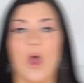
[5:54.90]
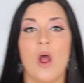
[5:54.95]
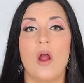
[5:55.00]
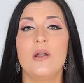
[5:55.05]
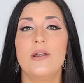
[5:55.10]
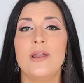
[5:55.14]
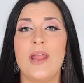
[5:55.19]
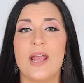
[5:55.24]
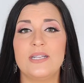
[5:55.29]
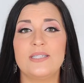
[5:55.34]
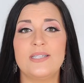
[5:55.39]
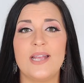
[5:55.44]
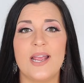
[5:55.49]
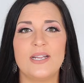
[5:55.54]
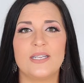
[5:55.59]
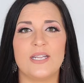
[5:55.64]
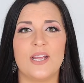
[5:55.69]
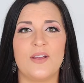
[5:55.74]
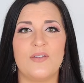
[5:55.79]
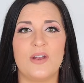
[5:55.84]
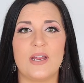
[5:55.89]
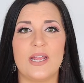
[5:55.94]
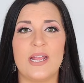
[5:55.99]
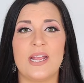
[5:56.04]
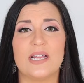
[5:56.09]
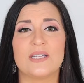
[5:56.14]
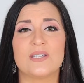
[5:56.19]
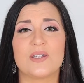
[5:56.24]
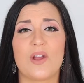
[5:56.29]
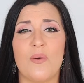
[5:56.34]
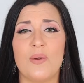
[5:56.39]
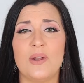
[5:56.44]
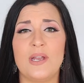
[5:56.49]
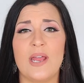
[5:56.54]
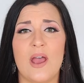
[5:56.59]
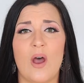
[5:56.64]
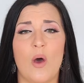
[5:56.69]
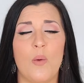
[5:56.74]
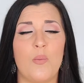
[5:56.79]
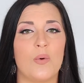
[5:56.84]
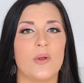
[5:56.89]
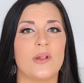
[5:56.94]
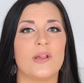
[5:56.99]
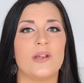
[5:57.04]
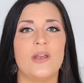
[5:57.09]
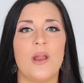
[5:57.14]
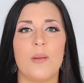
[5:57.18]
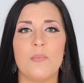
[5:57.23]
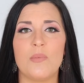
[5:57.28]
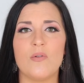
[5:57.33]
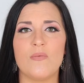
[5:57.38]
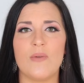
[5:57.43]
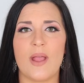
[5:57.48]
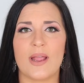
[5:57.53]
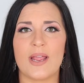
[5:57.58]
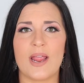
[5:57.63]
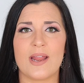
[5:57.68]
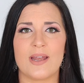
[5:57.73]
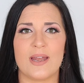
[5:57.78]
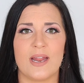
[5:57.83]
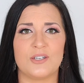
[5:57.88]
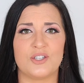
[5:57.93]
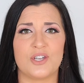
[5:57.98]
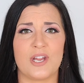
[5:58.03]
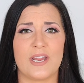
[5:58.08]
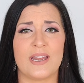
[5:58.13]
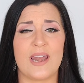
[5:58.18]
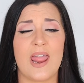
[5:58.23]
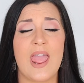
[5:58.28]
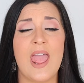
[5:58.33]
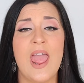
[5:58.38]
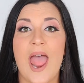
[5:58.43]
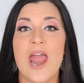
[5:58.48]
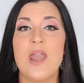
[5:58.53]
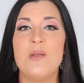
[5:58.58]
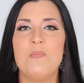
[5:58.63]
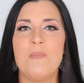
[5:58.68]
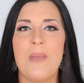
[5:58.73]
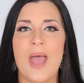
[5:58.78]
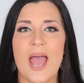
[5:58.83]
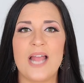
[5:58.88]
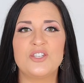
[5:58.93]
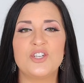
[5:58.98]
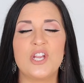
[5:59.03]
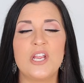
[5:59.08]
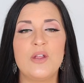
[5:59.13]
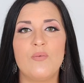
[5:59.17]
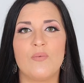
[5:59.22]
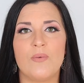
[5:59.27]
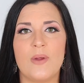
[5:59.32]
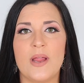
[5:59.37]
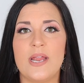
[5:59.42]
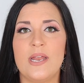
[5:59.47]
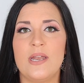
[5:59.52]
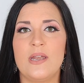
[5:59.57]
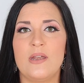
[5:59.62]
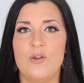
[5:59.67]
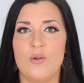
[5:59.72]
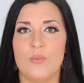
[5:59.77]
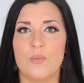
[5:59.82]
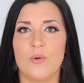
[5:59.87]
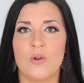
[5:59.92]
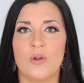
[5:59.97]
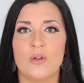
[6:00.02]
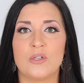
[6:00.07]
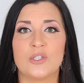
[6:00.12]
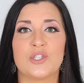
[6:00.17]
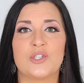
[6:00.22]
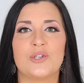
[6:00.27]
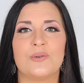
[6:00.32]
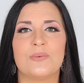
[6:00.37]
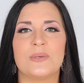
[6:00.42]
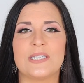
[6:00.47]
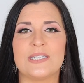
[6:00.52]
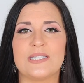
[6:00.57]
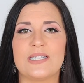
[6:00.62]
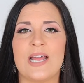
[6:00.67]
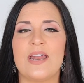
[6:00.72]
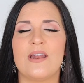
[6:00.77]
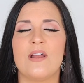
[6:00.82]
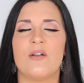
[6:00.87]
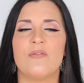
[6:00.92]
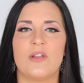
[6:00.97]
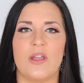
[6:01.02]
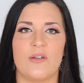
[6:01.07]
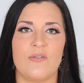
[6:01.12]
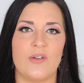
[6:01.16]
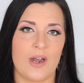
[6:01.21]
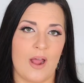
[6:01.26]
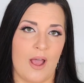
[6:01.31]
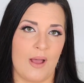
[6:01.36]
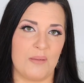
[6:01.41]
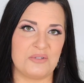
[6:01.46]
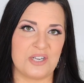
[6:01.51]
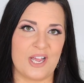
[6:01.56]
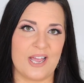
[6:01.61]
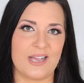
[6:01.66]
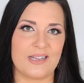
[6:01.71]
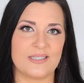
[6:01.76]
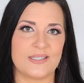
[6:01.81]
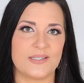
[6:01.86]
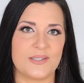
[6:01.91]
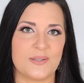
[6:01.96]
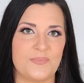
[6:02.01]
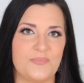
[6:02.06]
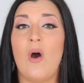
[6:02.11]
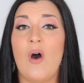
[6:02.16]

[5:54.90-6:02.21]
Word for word: Our next activity is going to help with number recognition and matching written numerals to a set of given objects.